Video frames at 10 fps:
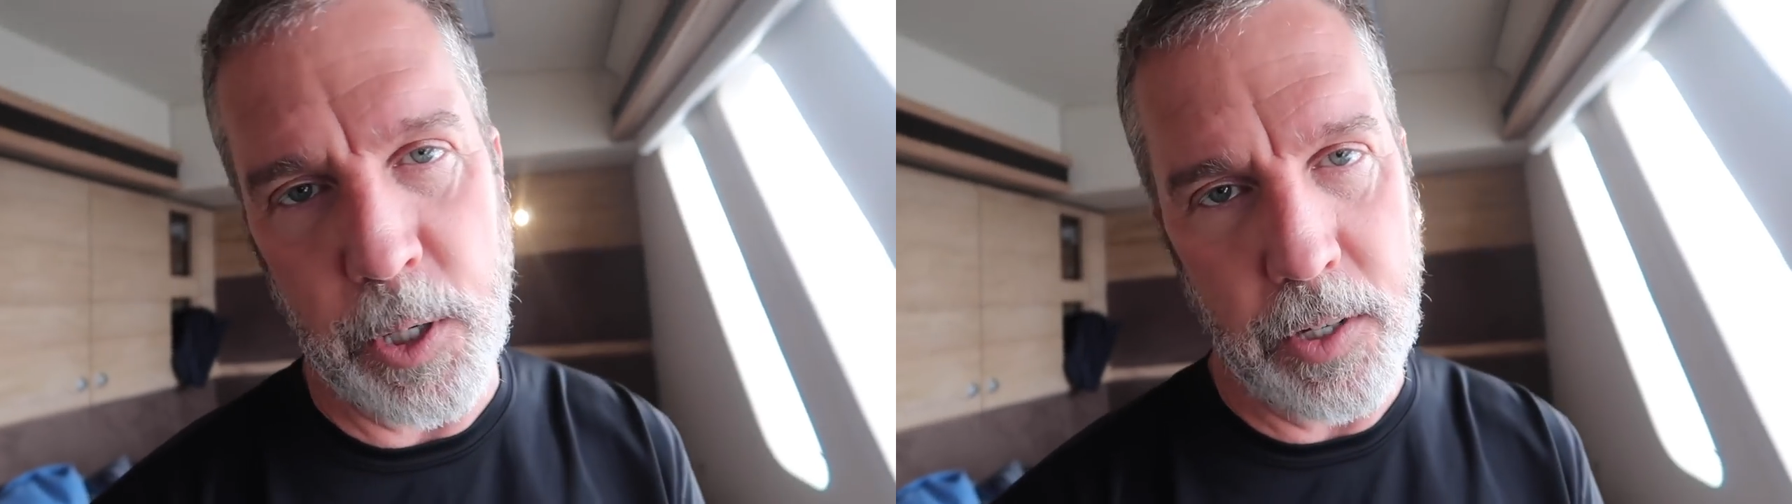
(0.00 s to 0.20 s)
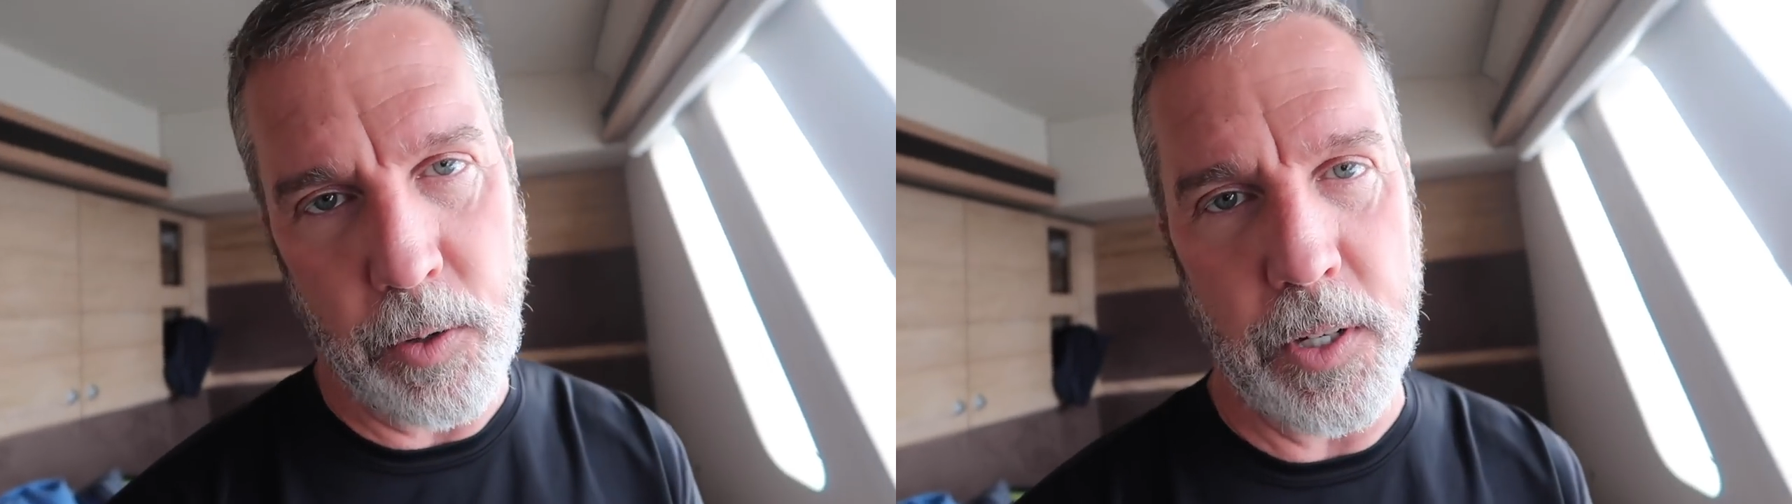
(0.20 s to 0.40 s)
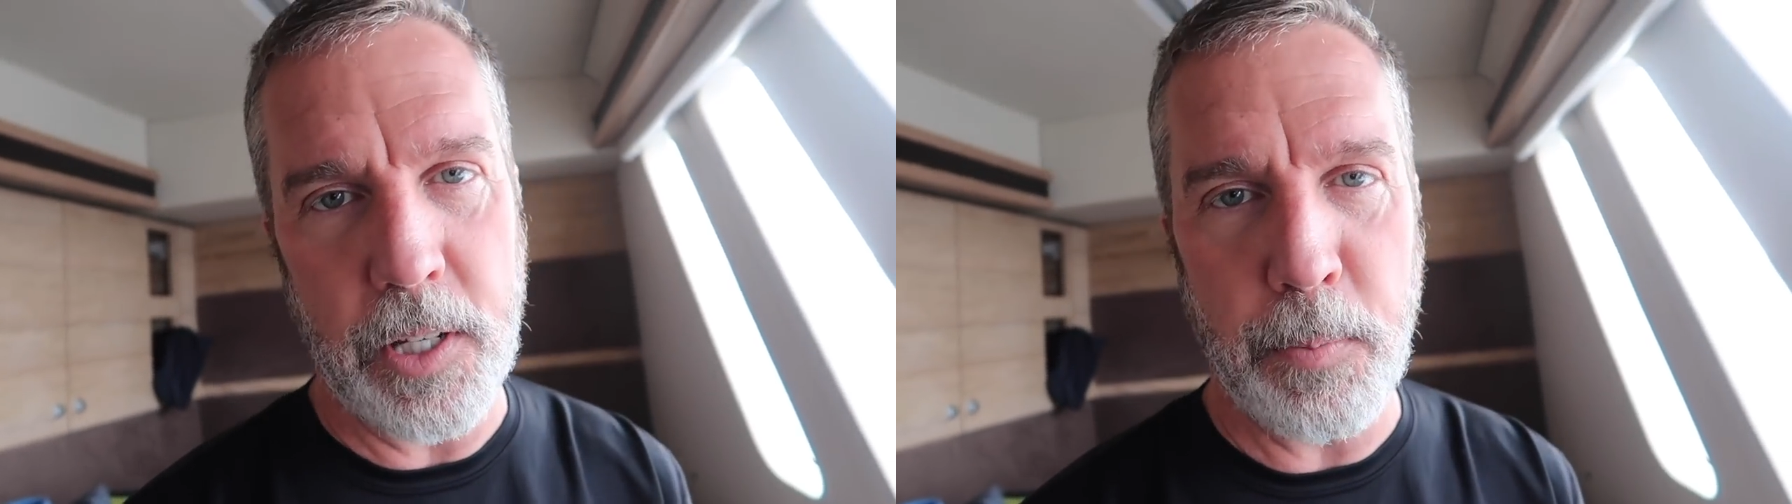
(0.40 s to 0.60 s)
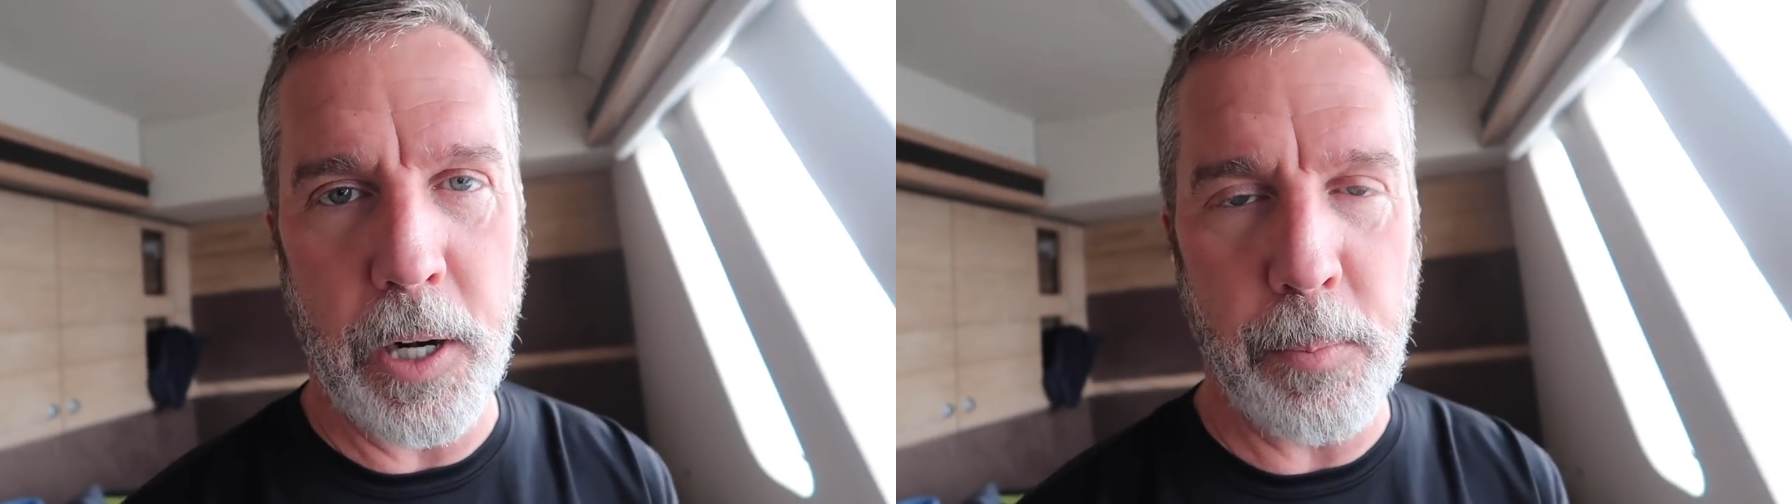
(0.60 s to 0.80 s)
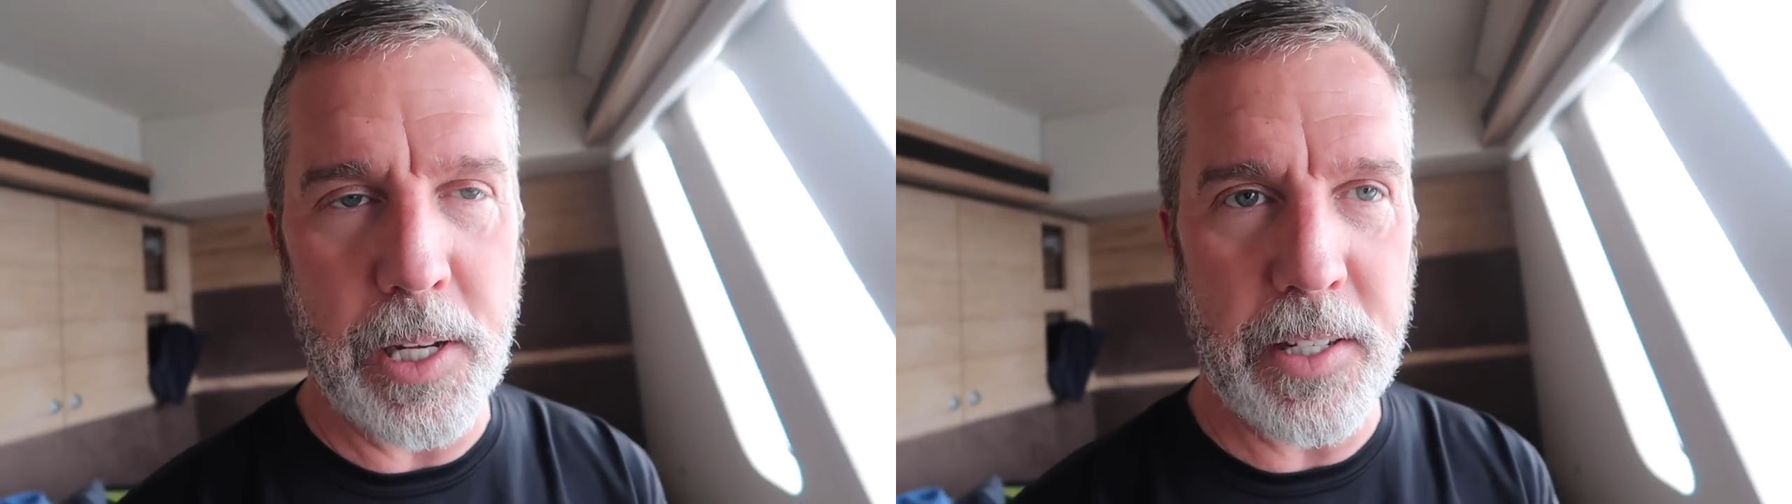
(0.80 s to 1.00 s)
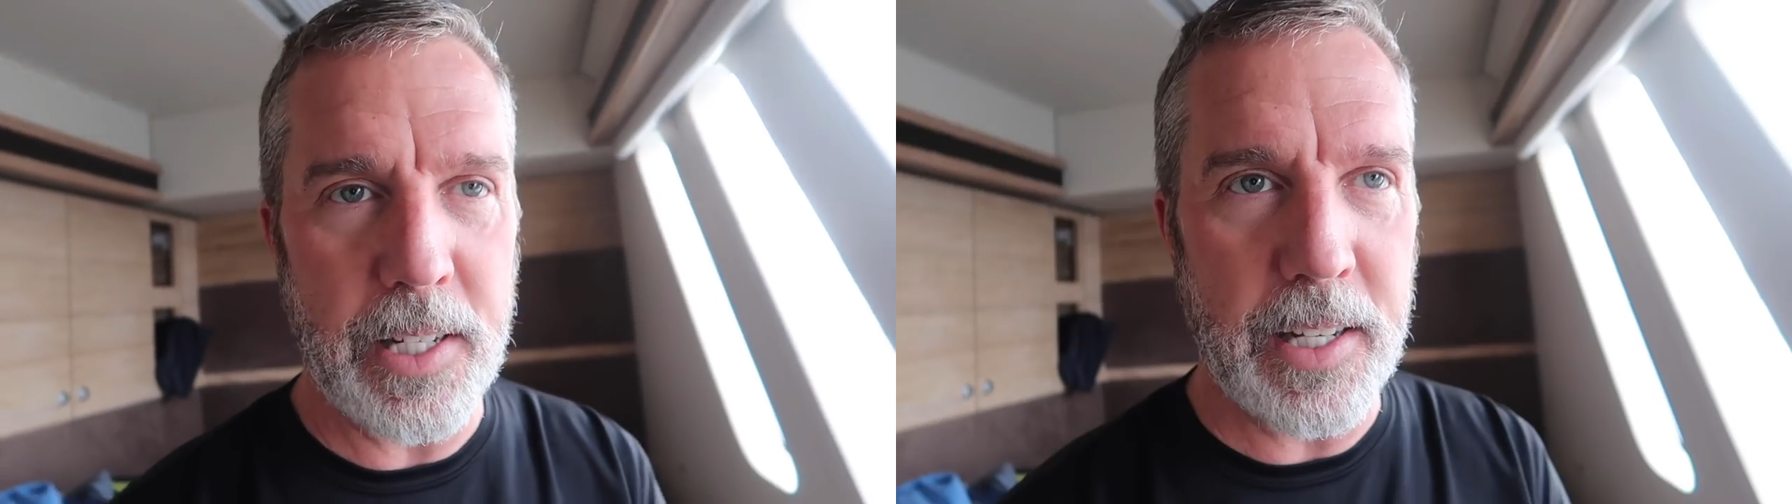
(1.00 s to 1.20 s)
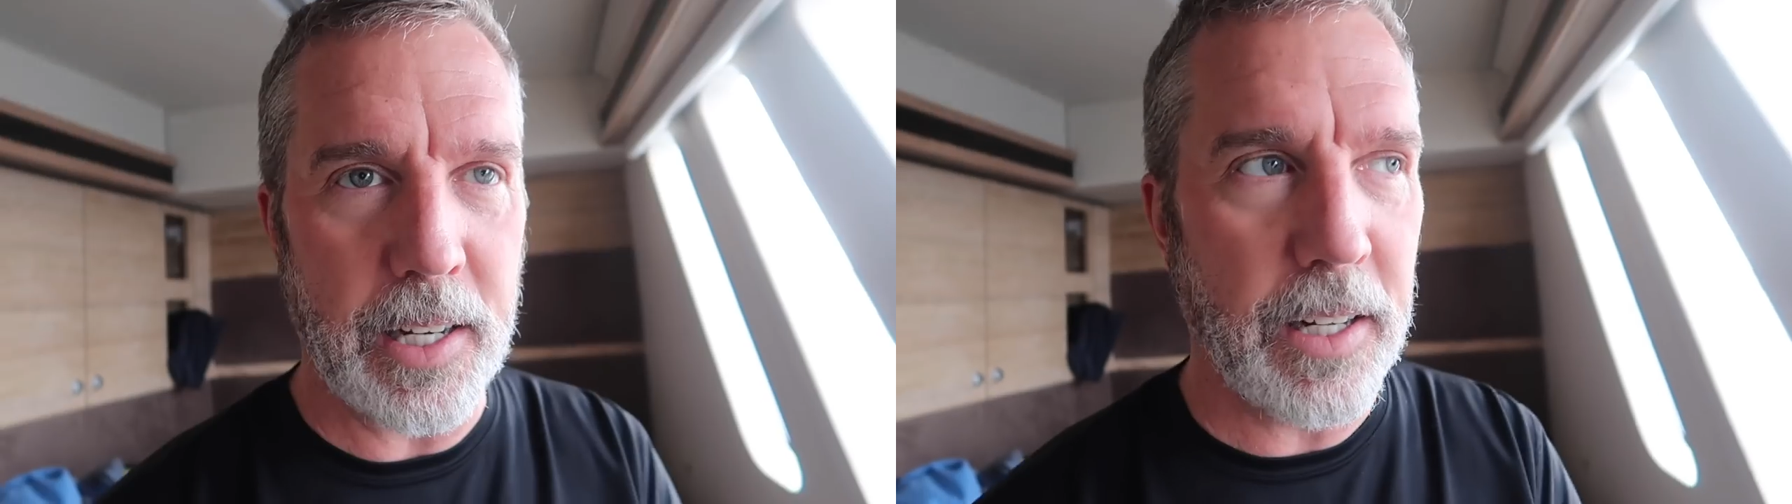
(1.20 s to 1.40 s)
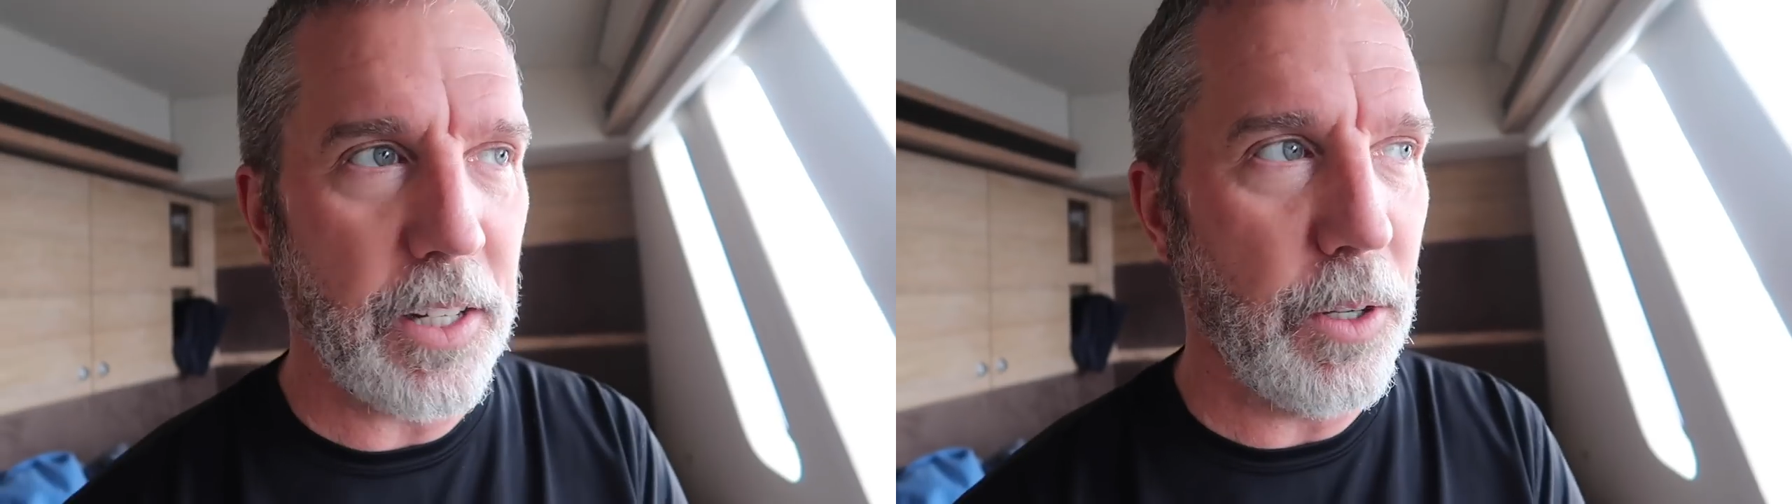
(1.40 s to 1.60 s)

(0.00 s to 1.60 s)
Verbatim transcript: which of course is part of being seasick.